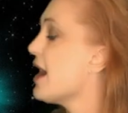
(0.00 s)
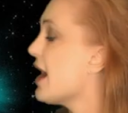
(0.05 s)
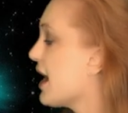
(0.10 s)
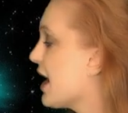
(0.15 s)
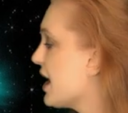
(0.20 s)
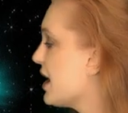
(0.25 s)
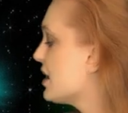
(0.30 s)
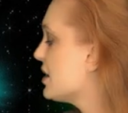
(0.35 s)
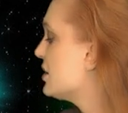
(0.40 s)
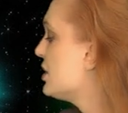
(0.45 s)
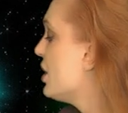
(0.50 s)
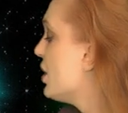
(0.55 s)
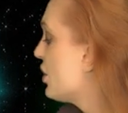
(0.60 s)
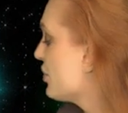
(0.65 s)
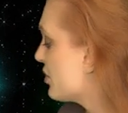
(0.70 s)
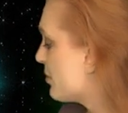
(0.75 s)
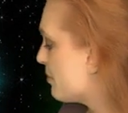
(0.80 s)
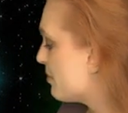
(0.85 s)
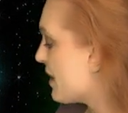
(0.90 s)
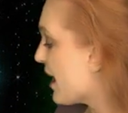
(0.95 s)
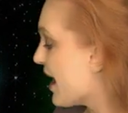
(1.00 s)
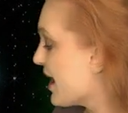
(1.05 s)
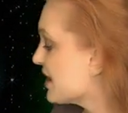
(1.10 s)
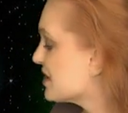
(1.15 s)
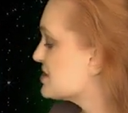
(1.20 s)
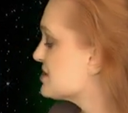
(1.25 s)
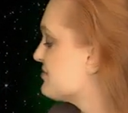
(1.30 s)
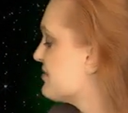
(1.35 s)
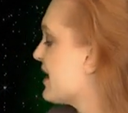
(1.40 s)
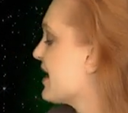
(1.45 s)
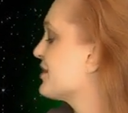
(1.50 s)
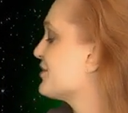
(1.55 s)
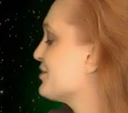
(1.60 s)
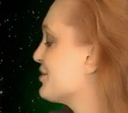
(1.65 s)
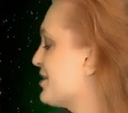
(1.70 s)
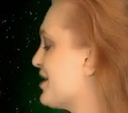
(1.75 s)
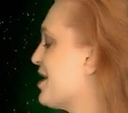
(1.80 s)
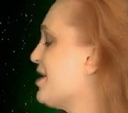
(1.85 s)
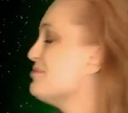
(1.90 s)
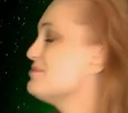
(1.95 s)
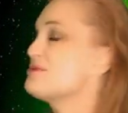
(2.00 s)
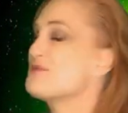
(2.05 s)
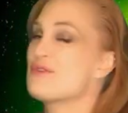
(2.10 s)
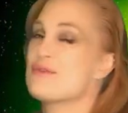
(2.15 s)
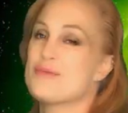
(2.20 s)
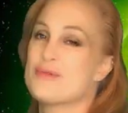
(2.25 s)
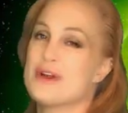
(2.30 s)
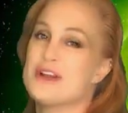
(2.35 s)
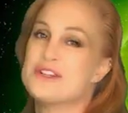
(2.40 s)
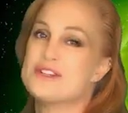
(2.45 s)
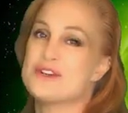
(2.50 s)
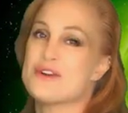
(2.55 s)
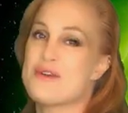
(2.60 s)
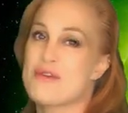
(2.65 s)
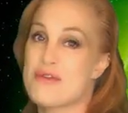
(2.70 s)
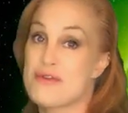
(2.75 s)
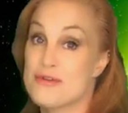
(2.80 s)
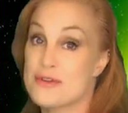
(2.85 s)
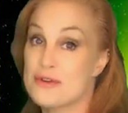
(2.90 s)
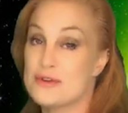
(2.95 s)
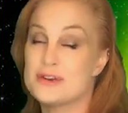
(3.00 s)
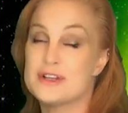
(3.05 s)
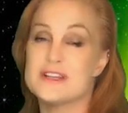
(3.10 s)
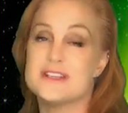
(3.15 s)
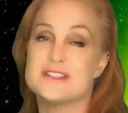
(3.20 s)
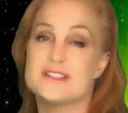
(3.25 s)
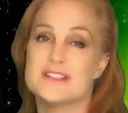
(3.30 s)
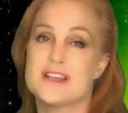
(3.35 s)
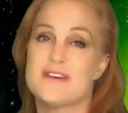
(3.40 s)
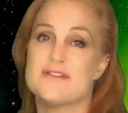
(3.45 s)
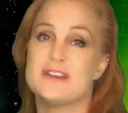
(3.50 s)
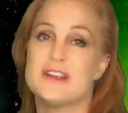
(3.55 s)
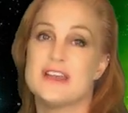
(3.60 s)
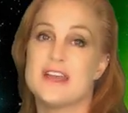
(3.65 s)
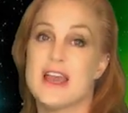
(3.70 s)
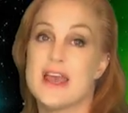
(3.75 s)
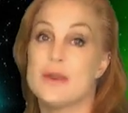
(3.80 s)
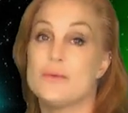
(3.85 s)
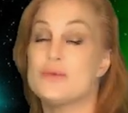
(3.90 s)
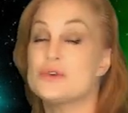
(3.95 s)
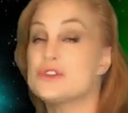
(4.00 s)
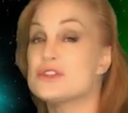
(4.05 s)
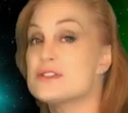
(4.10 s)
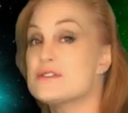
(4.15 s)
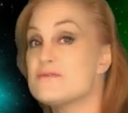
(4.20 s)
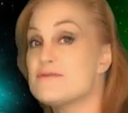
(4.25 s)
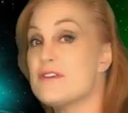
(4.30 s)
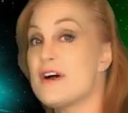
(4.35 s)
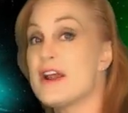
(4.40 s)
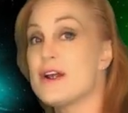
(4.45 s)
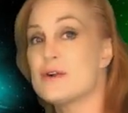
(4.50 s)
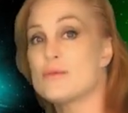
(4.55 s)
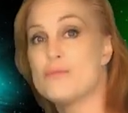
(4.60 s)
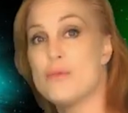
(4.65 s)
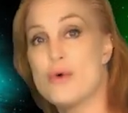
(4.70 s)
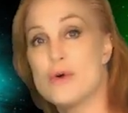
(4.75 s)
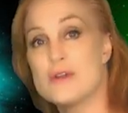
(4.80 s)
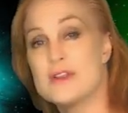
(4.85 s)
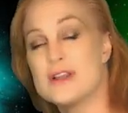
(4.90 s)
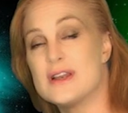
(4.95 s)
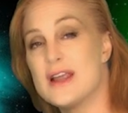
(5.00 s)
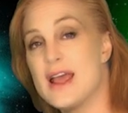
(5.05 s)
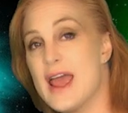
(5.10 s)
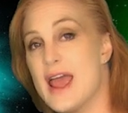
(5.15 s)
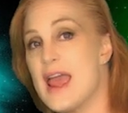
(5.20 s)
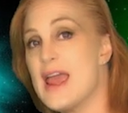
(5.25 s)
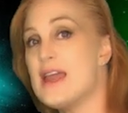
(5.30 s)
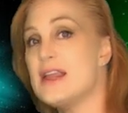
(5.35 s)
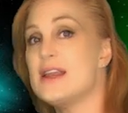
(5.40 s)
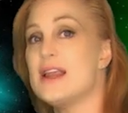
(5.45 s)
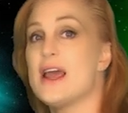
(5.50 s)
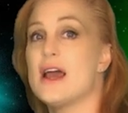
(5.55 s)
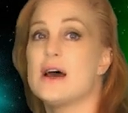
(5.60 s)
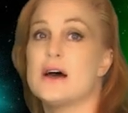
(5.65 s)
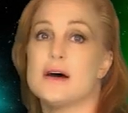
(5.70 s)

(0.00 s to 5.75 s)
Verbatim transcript: and the X factor comes from region 3078, which has fired more than 8